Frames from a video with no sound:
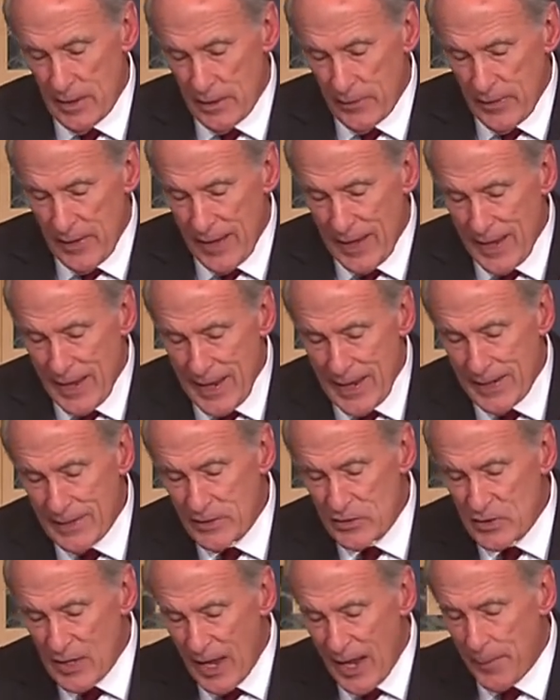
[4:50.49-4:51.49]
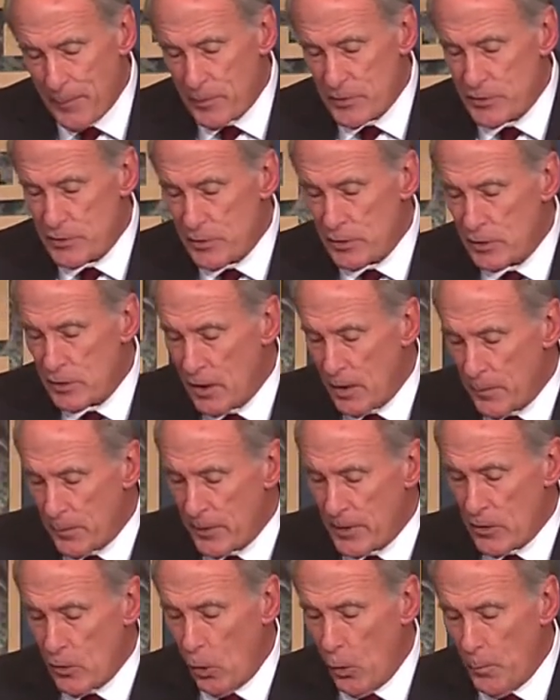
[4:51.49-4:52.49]
the Haynes-Apperson
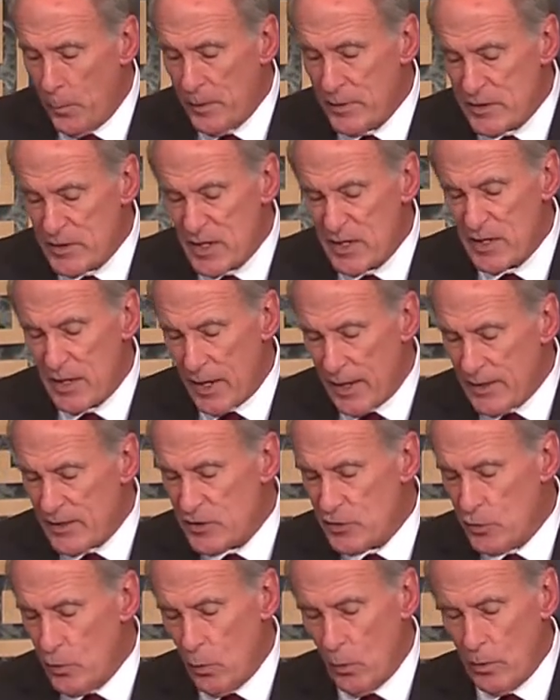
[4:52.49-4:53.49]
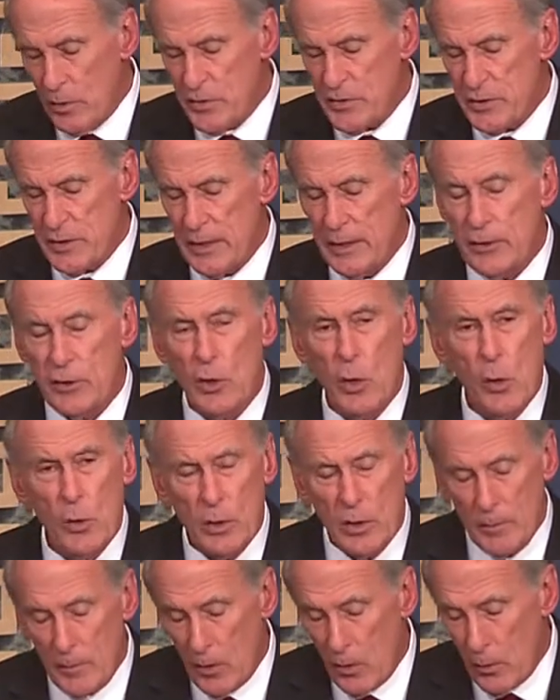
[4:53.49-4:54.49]
Company opens its doors in
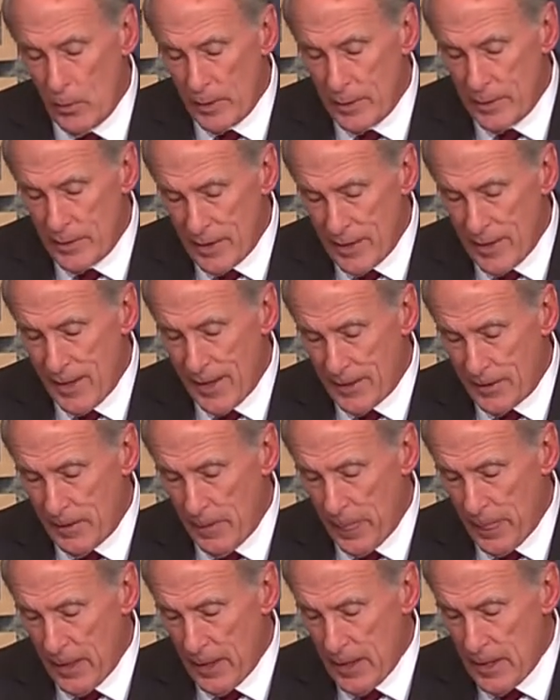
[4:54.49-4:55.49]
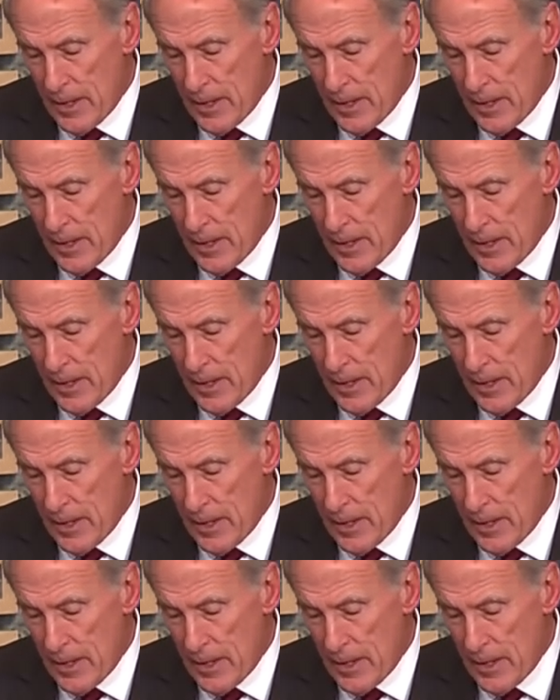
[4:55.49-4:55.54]
Kokomo, Indiana,